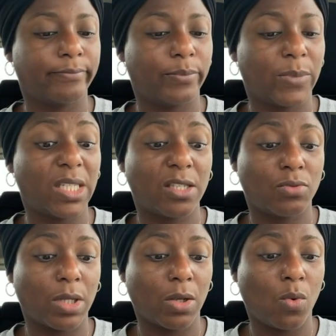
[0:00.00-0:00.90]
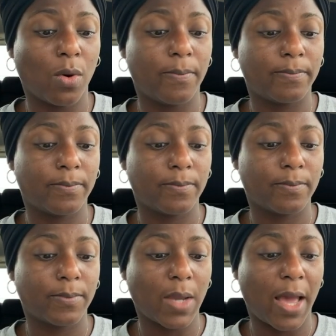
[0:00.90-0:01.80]
this is really cool.
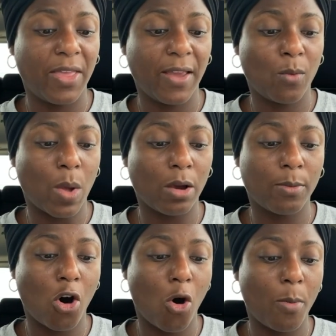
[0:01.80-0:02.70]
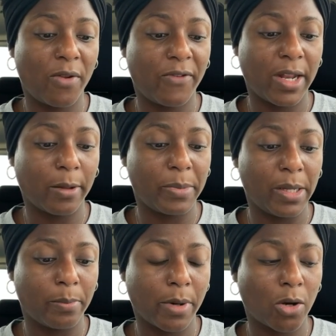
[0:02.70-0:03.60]
I think Welcome Home and Vanilla
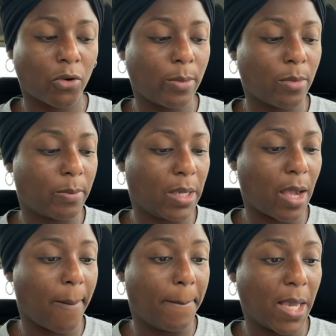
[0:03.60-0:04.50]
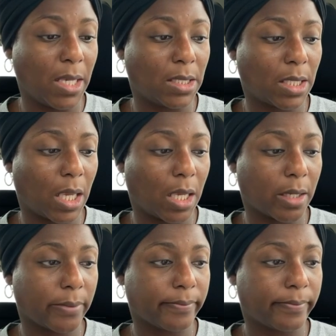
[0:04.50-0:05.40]
Bean Buttercream would be amazing.
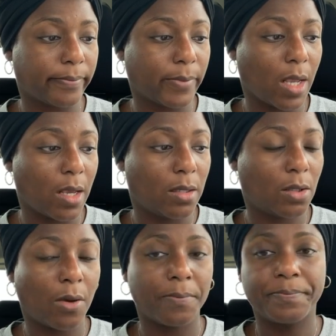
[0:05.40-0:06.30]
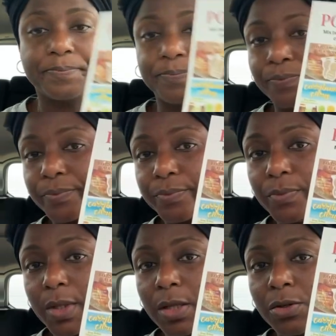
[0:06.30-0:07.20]
So
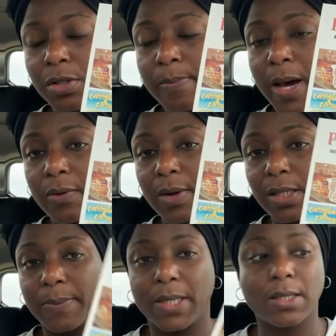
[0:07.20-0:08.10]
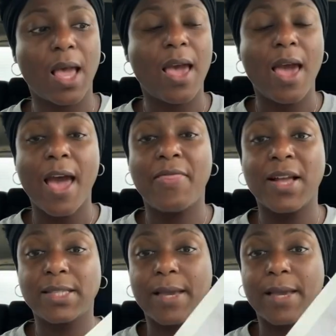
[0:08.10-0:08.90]
there's some pod recipes, and that's it.